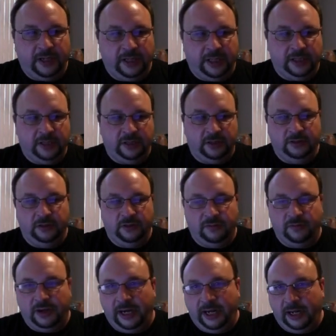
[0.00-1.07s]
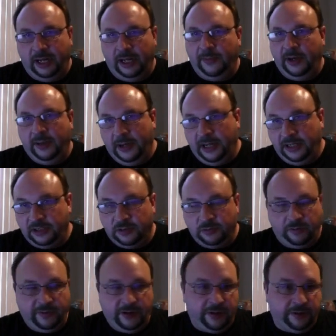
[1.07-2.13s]
I like to write out how many matches
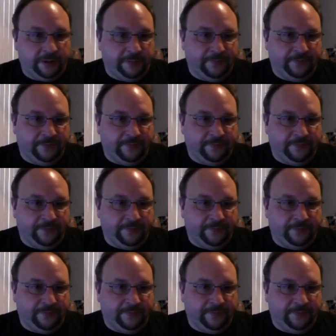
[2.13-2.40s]
are found.